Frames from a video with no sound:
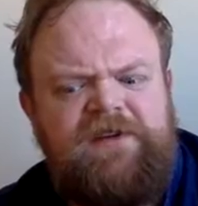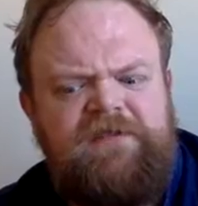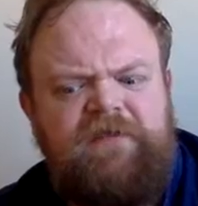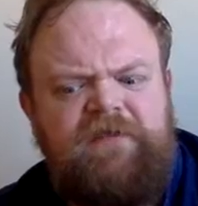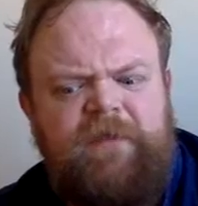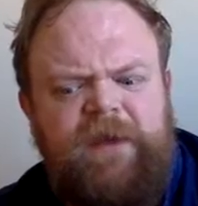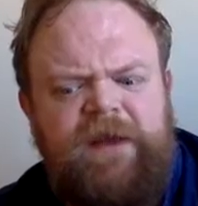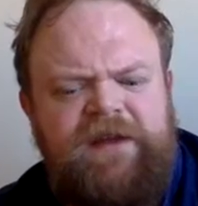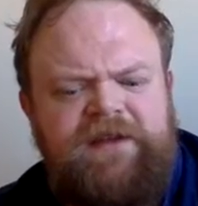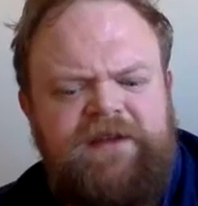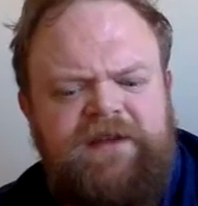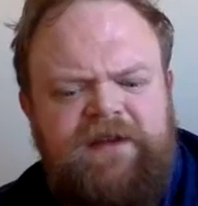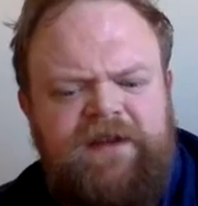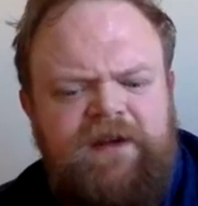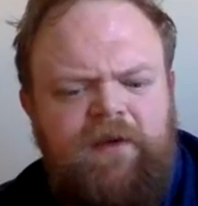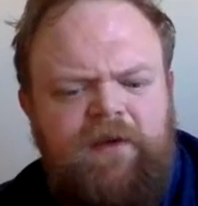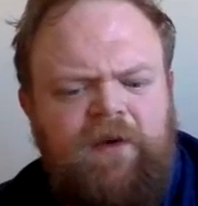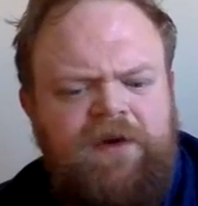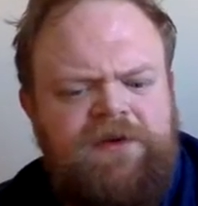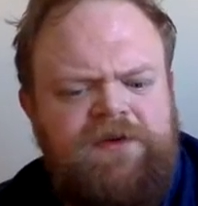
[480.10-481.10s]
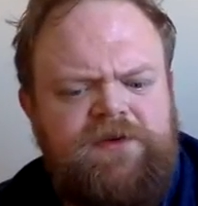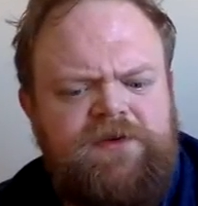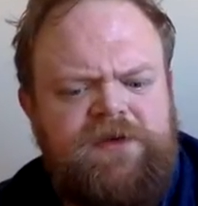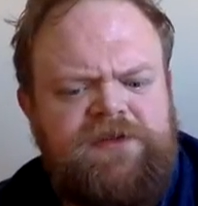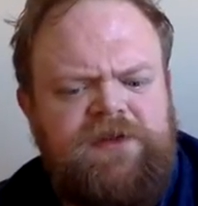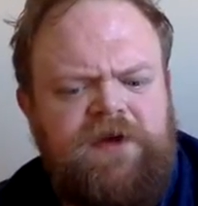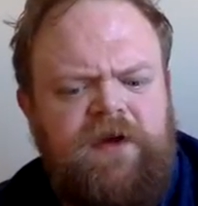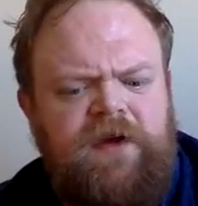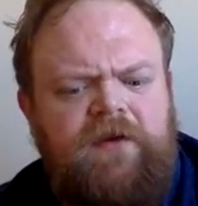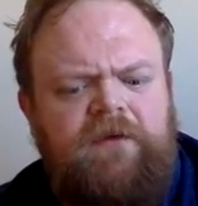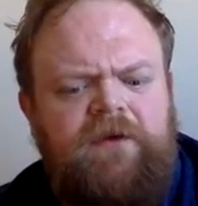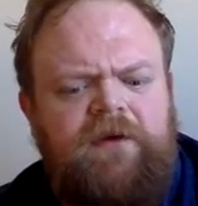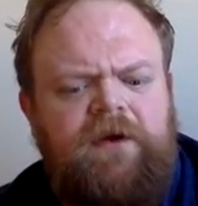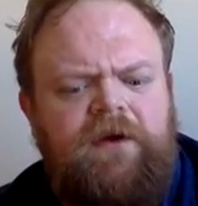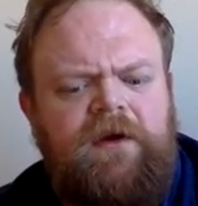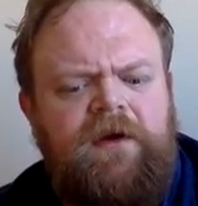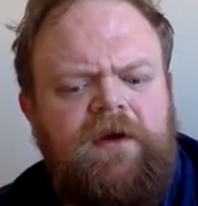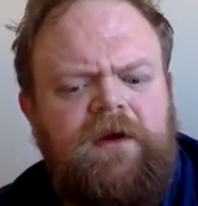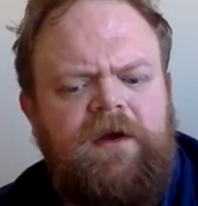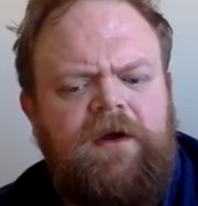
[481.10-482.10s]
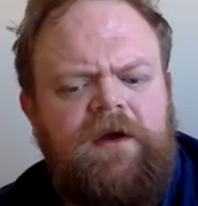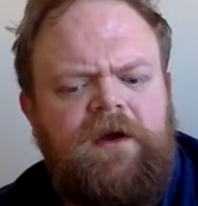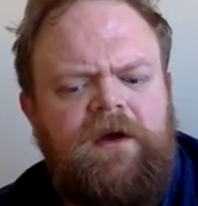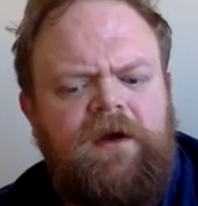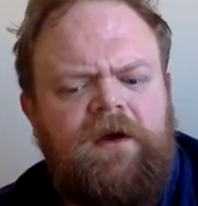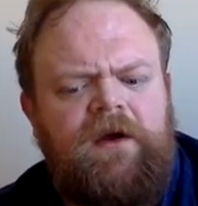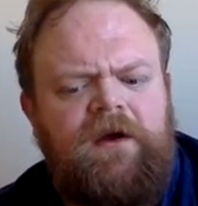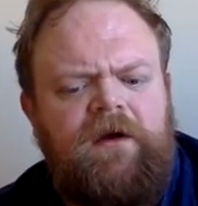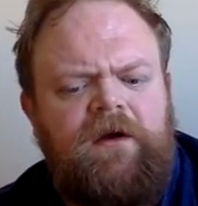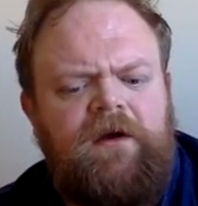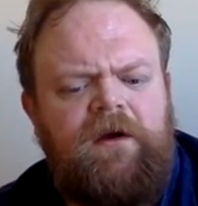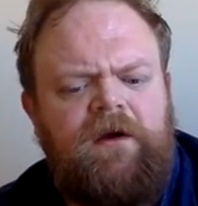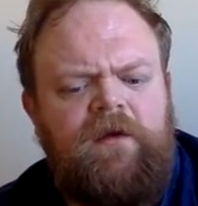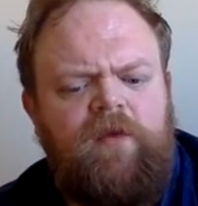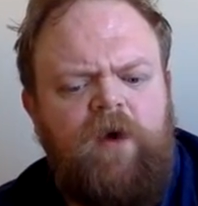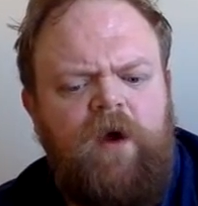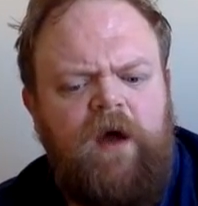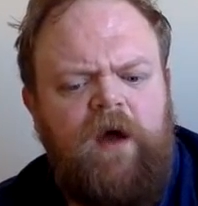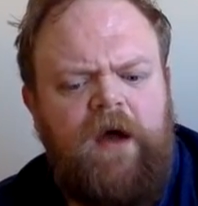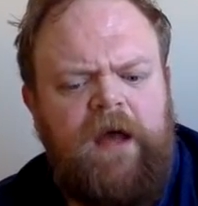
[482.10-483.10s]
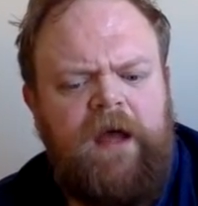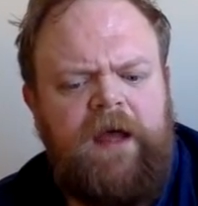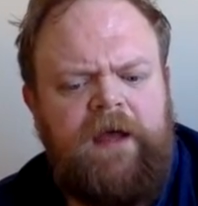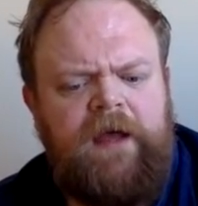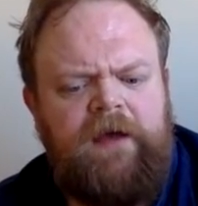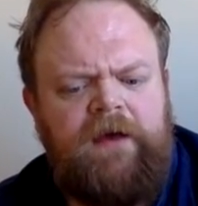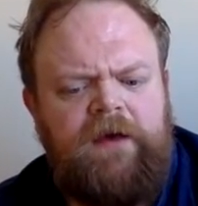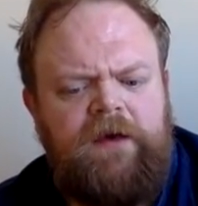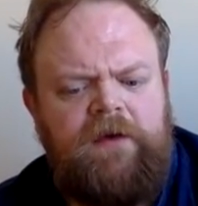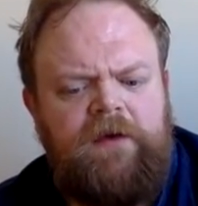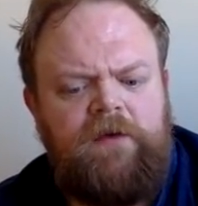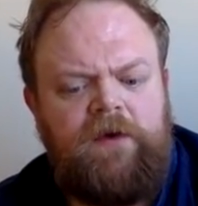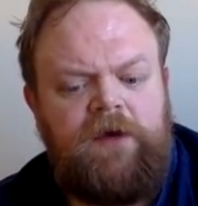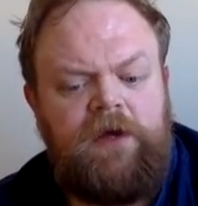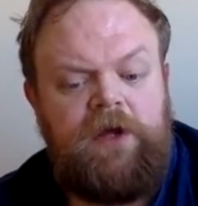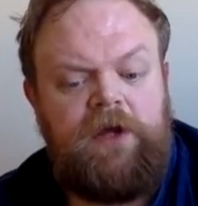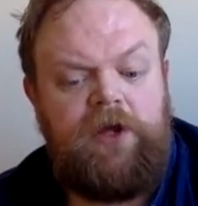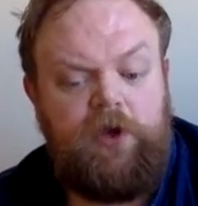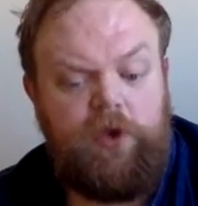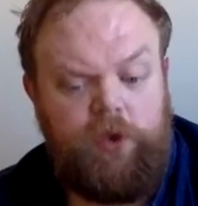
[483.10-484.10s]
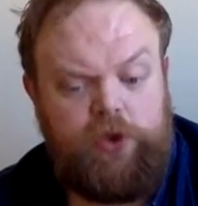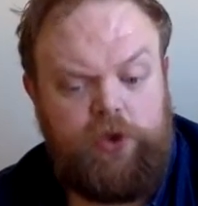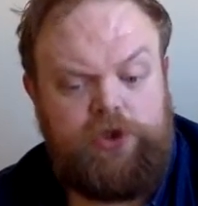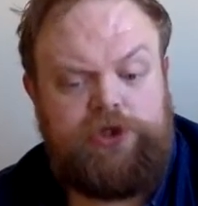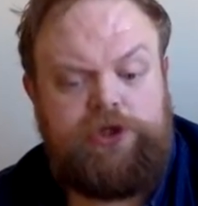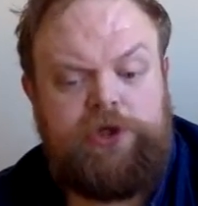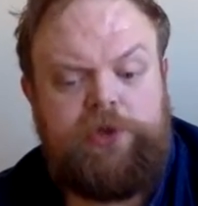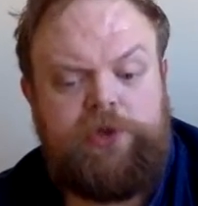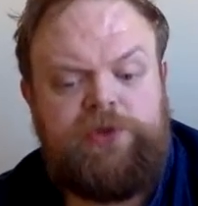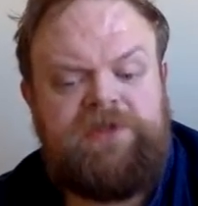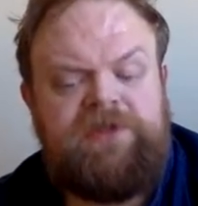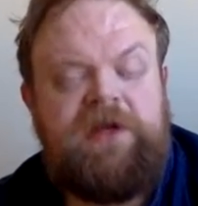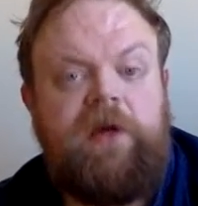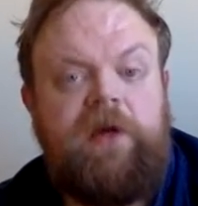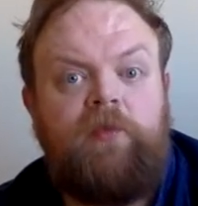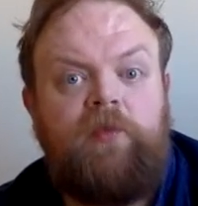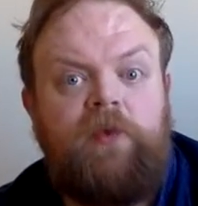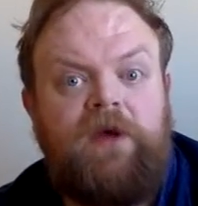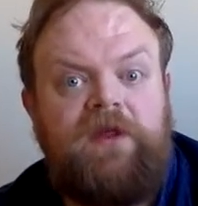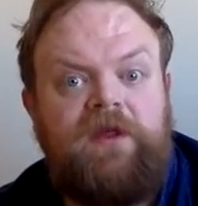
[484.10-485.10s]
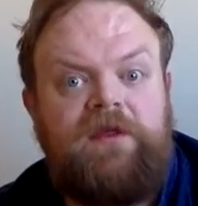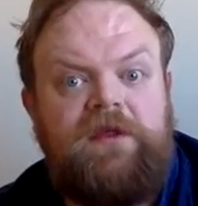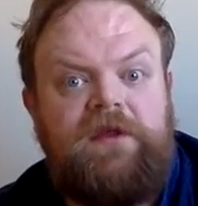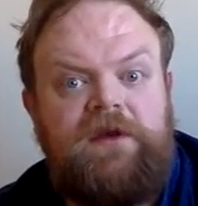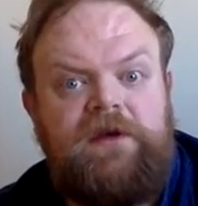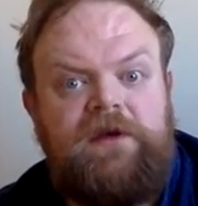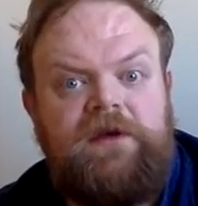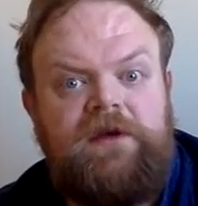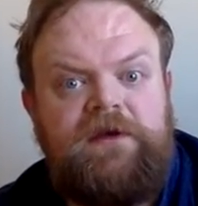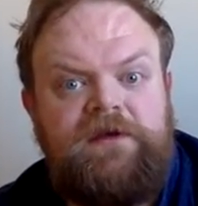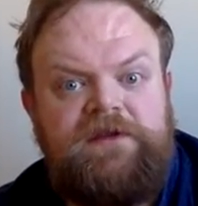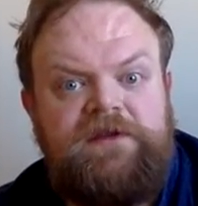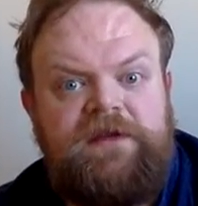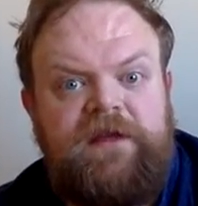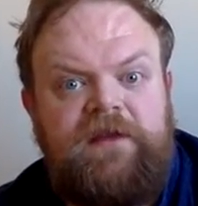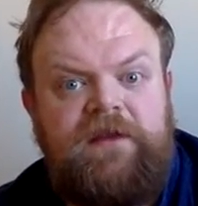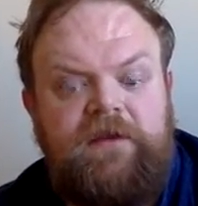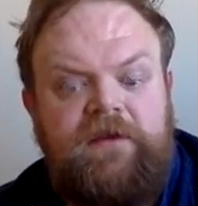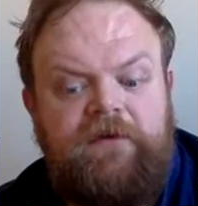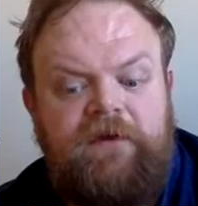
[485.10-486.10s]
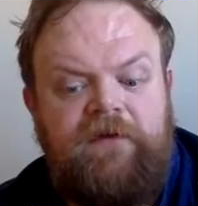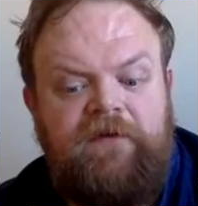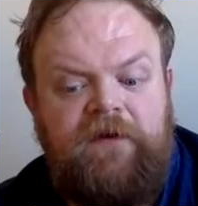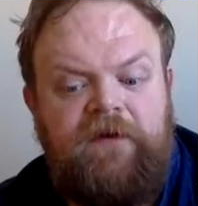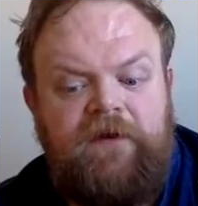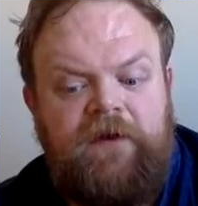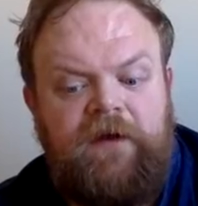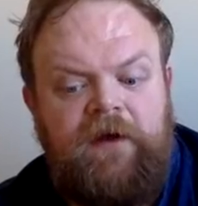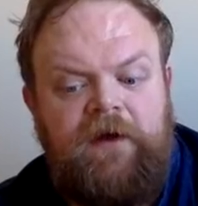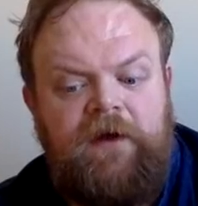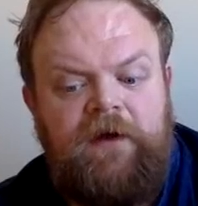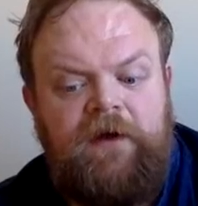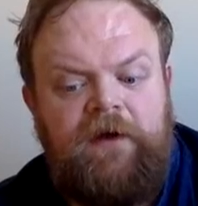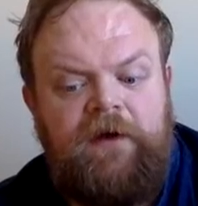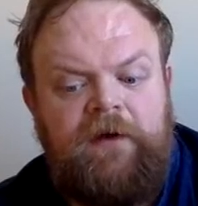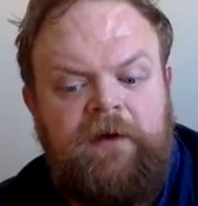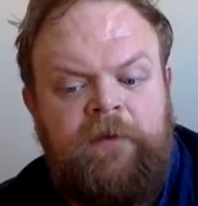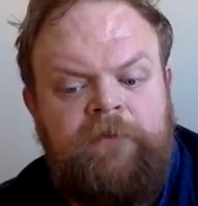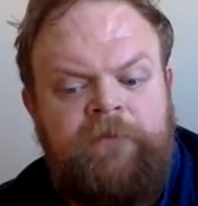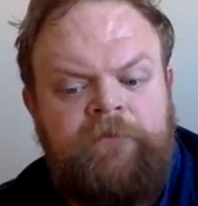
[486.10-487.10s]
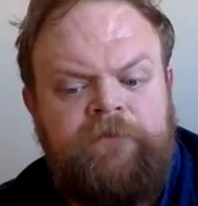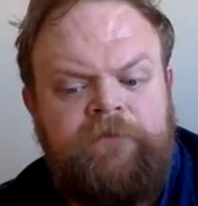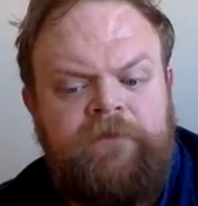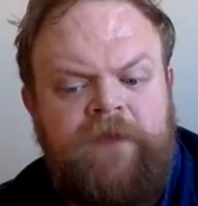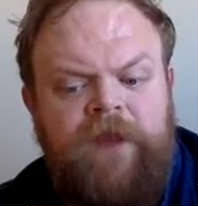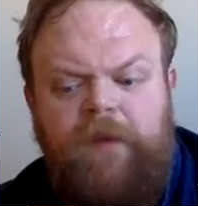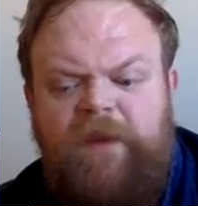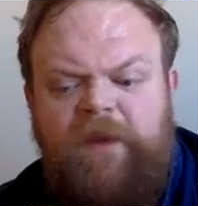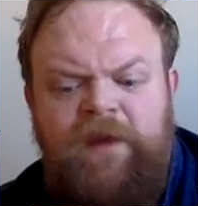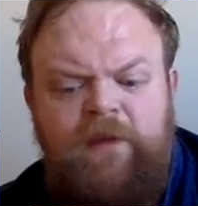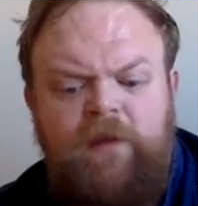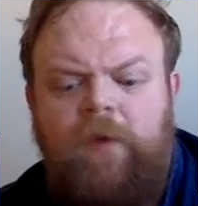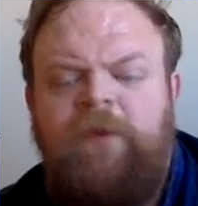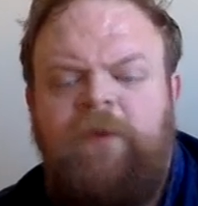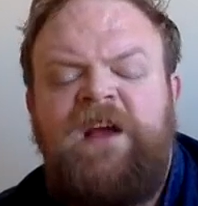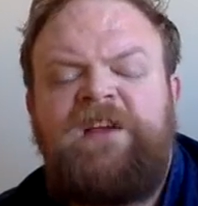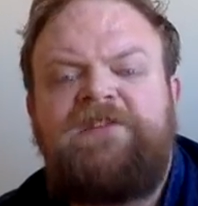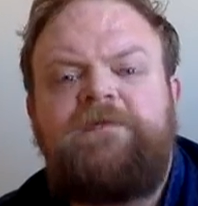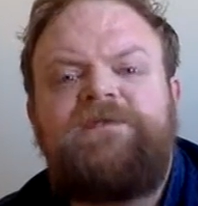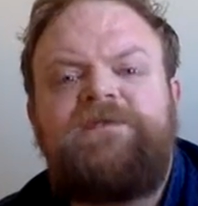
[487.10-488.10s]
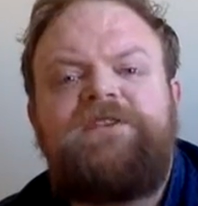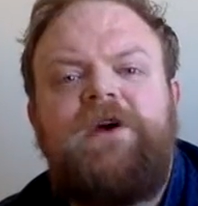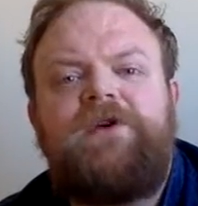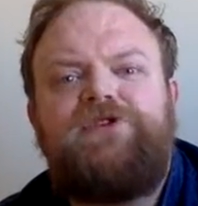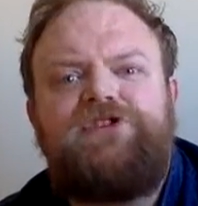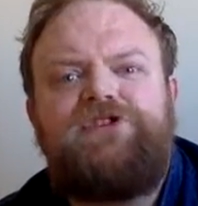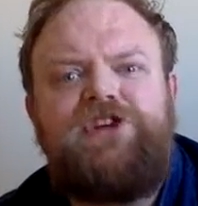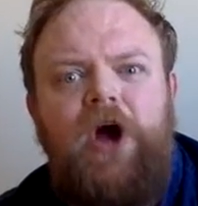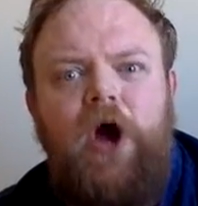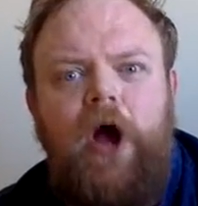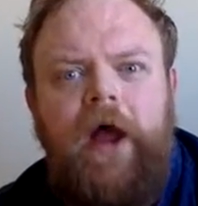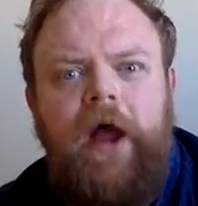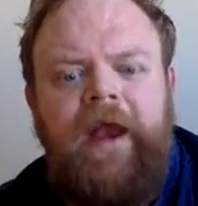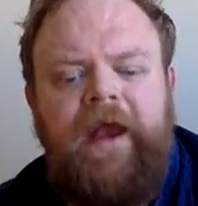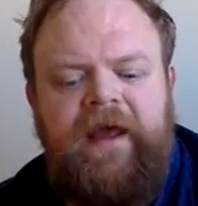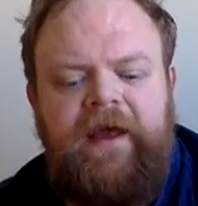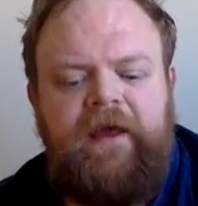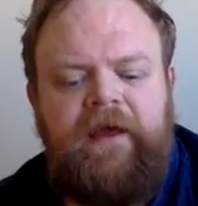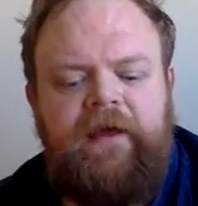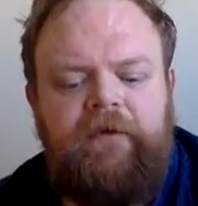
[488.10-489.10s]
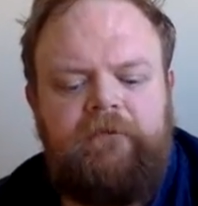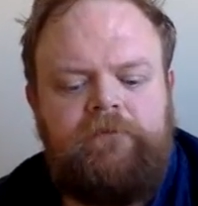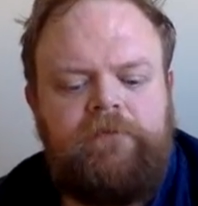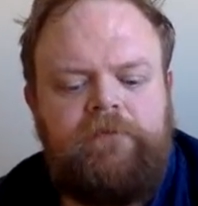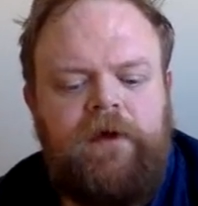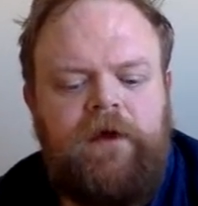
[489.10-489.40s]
She repeated in a wondering tone. Why, what are your shoes done with? Said the Gryphon. I mean, what makes them so shiny?